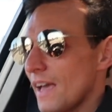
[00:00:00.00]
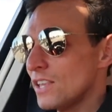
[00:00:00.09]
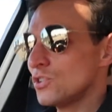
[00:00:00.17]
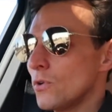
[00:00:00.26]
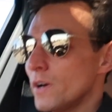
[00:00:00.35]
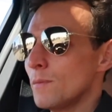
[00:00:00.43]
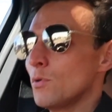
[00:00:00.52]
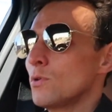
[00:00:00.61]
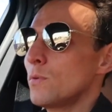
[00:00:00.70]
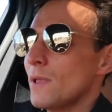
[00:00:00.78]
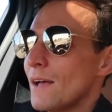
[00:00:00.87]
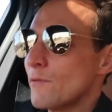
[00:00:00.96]
enjoyable.
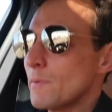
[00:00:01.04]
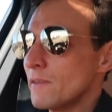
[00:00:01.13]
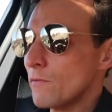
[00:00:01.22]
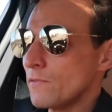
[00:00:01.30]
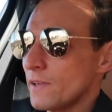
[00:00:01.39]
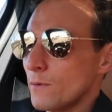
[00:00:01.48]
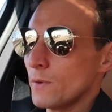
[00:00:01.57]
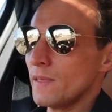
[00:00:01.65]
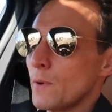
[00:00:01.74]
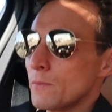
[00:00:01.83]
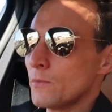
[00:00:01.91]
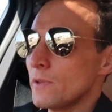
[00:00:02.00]
We'll have a bit of a flick with
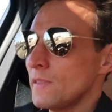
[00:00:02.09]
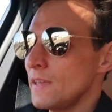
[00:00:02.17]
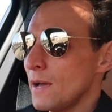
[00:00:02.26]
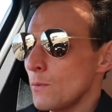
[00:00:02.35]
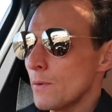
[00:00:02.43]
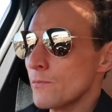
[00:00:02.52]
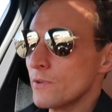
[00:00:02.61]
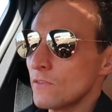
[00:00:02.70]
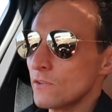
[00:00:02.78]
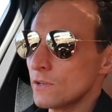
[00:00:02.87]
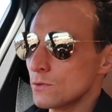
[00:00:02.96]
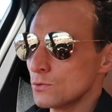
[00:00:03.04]
it when we're in the
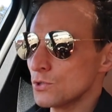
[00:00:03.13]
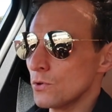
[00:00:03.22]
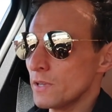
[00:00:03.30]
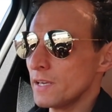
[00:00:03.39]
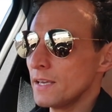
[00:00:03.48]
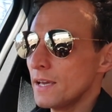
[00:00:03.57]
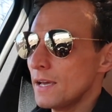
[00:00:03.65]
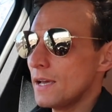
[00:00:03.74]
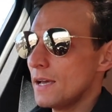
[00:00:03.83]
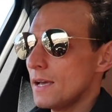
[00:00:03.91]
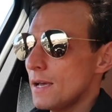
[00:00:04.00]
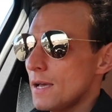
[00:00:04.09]
tunnel shortly.
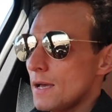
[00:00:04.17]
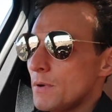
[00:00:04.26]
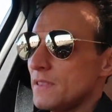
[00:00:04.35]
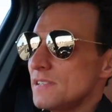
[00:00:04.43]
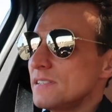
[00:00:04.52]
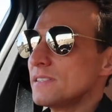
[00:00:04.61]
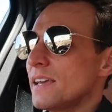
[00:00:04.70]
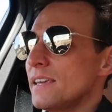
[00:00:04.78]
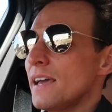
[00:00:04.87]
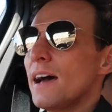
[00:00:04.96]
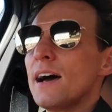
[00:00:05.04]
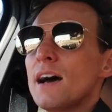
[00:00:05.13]
But this is a
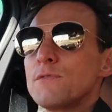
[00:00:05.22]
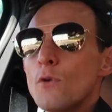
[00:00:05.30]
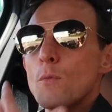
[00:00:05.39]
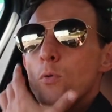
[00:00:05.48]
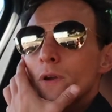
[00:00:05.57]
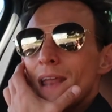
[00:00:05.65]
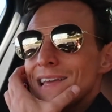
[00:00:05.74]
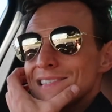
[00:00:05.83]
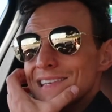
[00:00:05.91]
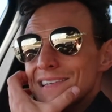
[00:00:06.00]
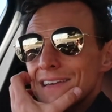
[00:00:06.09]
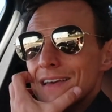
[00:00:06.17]
4.8
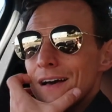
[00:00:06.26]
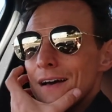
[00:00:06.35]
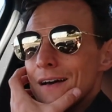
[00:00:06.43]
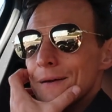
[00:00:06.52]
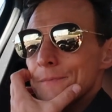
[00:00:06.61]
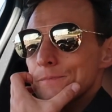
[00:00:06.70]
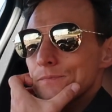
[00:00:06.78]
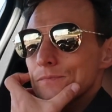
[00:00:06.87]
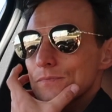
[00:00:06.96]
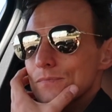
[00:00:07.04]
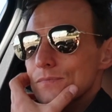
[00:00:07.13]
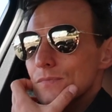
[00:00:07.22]
second car.
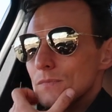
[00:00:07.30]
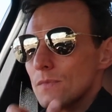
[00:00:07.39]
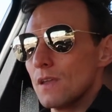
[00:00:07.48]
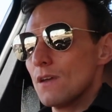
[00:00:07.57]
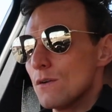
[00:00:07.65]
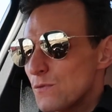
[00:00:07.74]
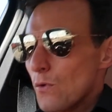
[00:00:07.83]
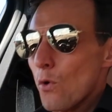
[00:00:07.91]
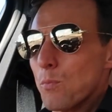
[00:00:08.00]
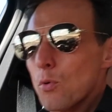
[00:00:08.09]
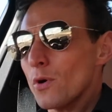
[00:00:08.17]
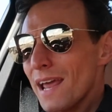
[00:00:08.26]

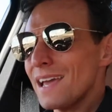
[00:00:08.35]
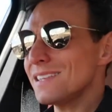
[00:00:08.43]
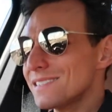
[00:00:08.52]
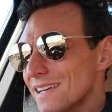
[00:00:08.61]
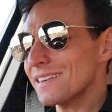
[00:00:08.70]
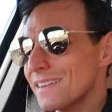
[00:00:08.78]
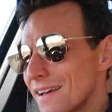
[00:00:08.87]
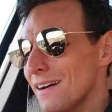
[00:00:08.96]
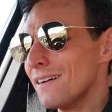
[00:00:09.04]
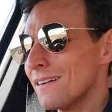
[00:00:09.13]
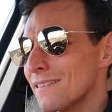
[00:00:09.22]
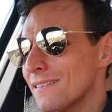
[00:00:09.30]
4.8 second car.
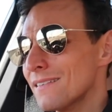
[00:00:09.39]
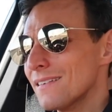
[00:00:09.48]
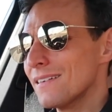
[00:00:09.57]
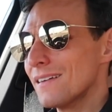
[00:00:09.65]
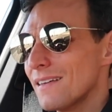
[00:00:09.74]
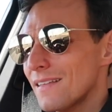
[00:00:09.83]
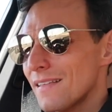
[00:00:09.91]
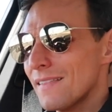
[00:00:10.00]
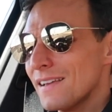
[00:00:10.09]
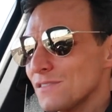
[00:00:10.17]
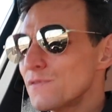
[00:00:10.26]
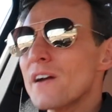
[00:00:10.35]

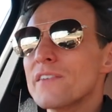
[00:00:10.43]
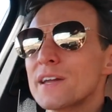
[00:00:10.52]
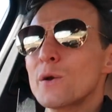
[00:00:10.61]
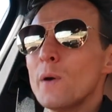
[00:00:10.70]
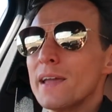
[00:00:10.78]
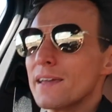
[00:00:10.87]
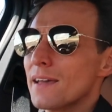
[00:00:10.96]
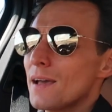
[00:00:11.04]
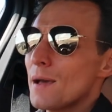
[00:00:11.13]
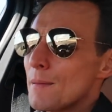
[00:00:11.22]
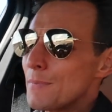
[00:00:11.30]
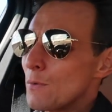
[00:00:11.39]
That's very quick.
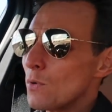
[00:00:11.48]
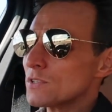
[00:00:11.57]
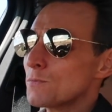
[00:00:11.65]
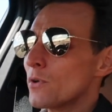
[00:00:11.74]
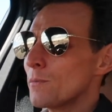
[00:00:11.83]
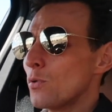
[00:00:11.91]
But what's more